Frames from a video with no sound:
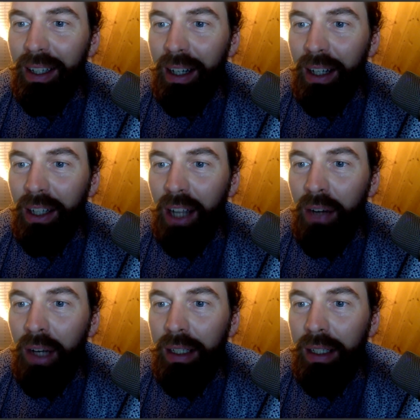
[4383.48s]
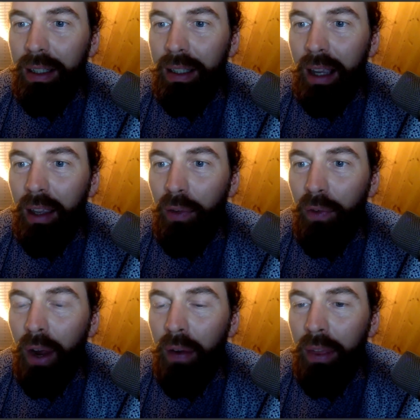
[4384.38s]
Ranjani writes, thank you
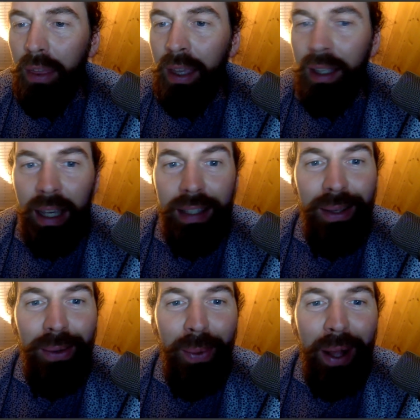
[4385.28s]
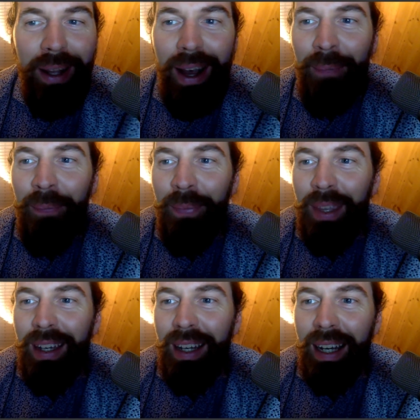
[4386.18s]
for everything. Yes, you're welcome.
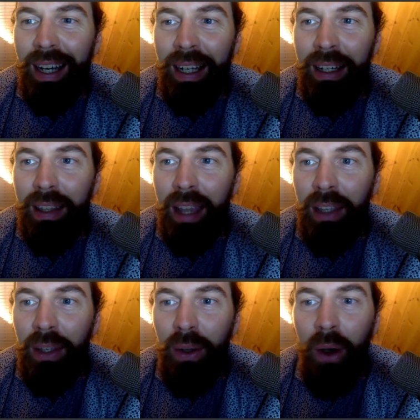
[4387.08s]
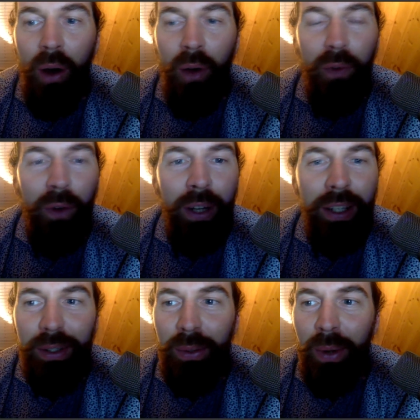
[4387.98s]
And thank you all for
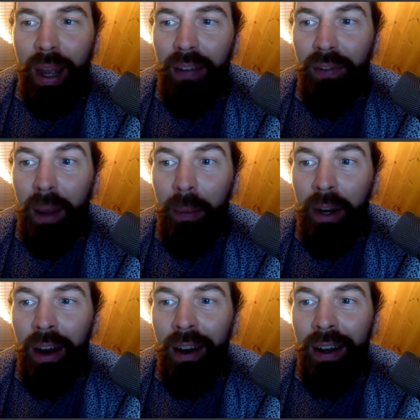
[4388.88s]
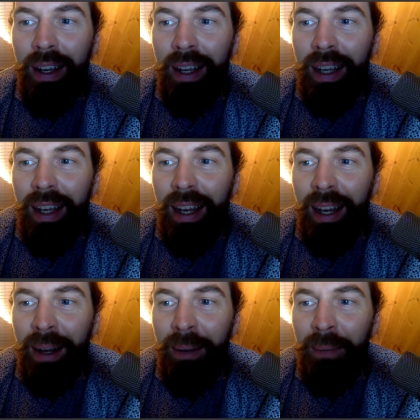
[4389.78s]
this great webinar.
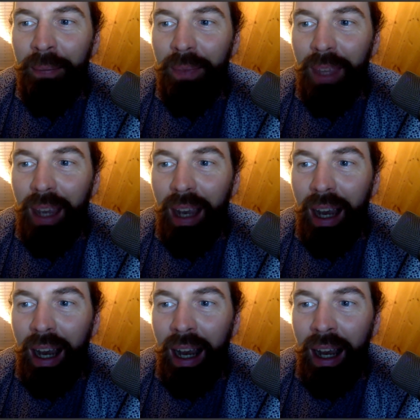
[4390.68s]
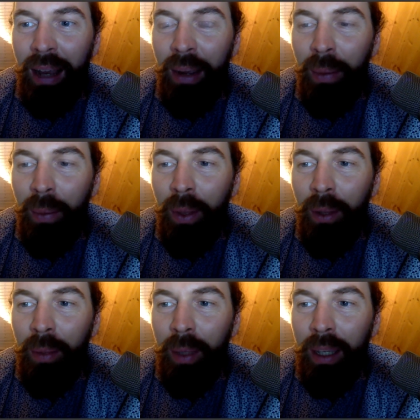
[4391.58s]
I will
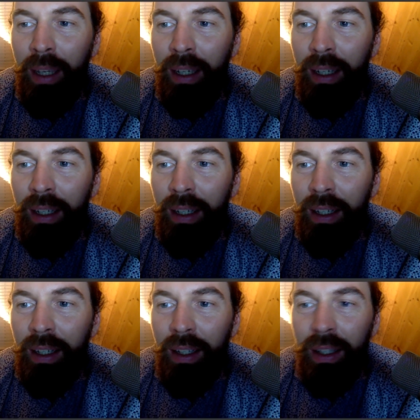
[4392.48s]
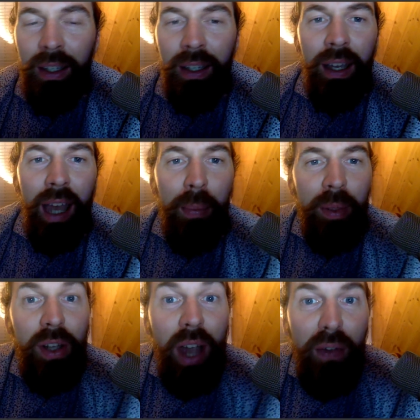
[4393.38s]
be
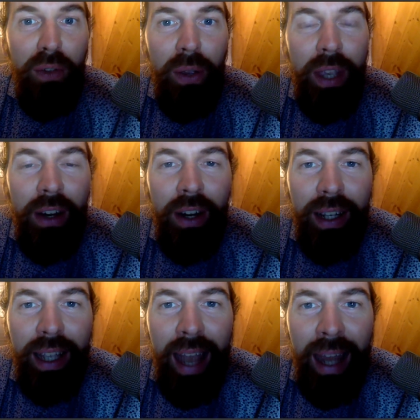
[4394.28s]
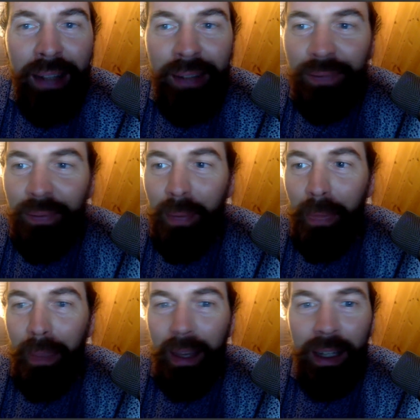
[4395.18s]
happy to have you here again.
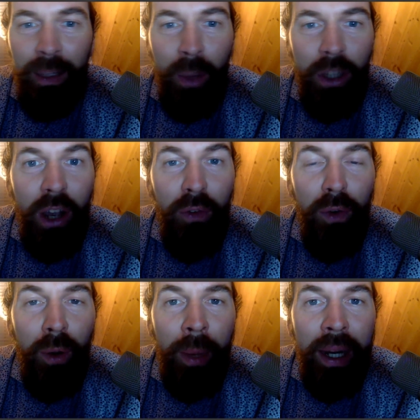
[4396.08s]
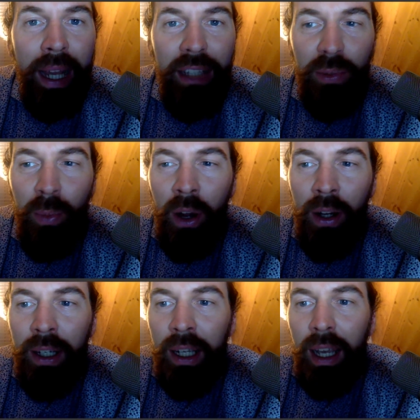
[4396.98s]
Watch out for my next
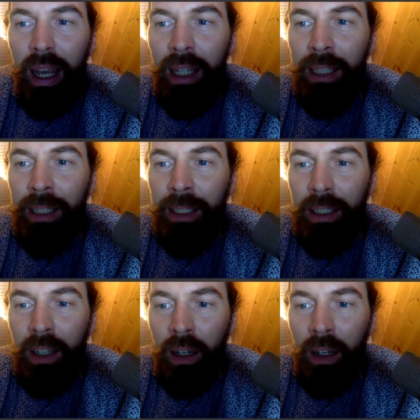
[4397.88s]
one. And